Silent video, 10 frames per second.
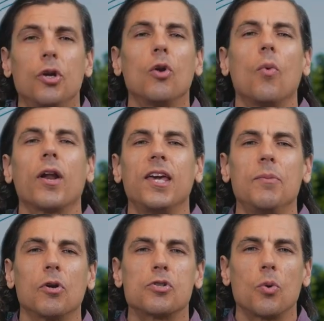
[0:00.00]
You're going to want to
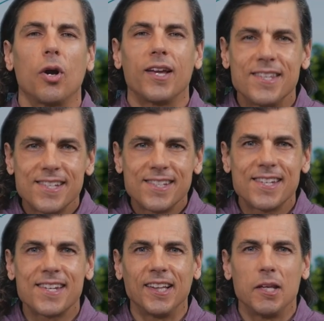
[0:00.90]
keep your soil
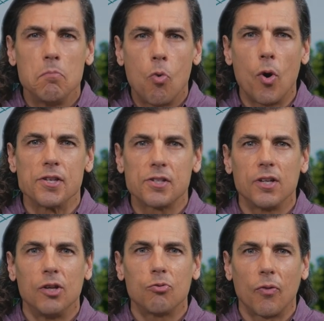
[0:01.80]
consistently moist
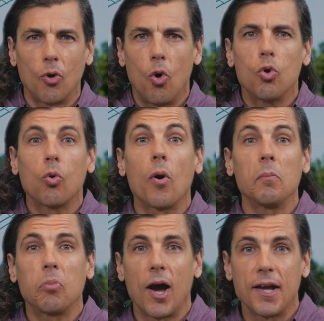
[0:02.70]
throughout the whole growing
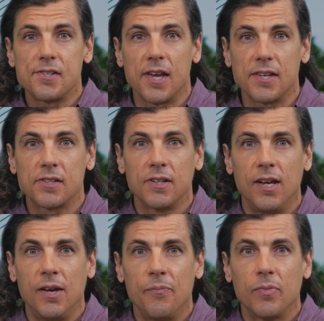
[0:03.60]
process.
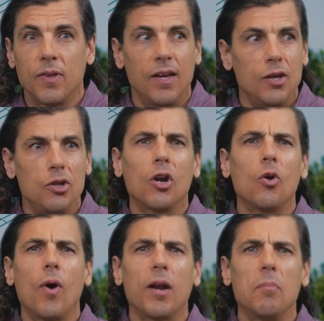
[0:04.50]
You're going
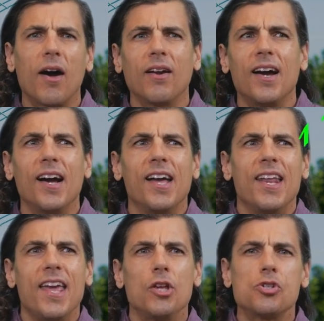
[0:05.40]
to want about an
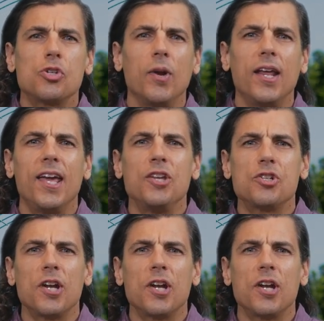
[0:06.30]
inch to an inch